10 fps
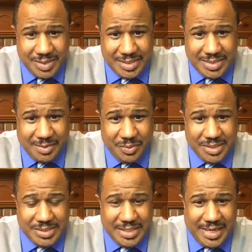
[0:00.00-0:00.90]
is that
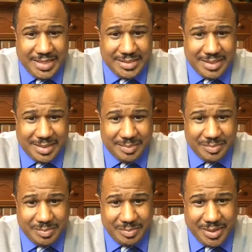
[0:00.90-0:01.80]
Wednesday night,
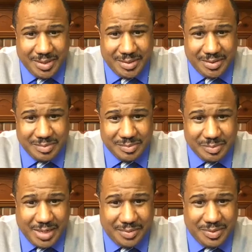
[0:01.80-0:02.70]
um, uh,
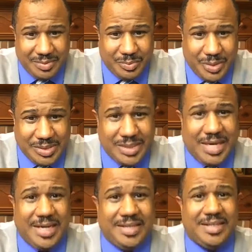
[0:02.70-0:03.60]
Prophet? Wednesday
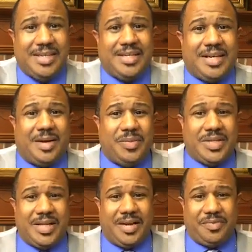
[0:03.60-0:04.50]
night, I'll be
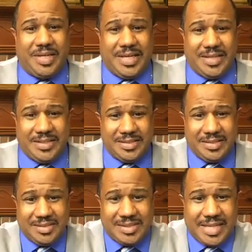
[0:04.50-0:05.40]
in Lafayette,
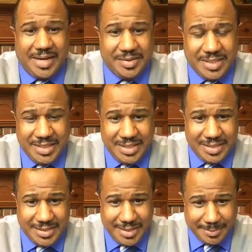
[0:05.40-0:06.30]
and Saturday
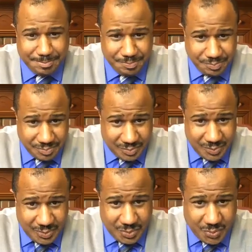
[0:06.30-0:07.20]
in um,
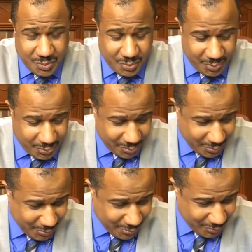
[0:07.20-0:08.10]

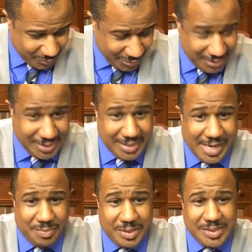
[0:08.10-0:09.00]
oh,
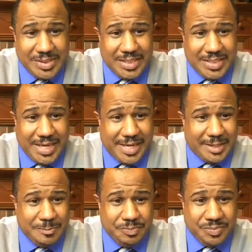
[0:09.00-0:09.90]
Indianapolis,
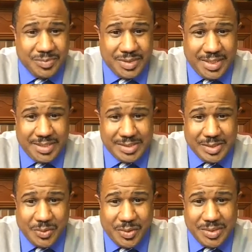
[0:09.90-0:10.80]
Indiana, and
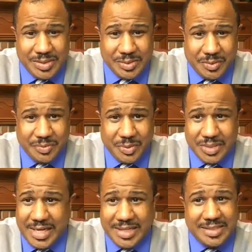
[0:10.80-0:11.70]
so on and so
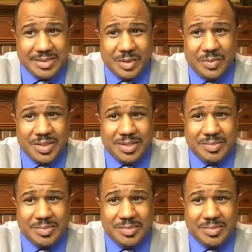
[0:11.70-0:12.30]
forth. God is just opening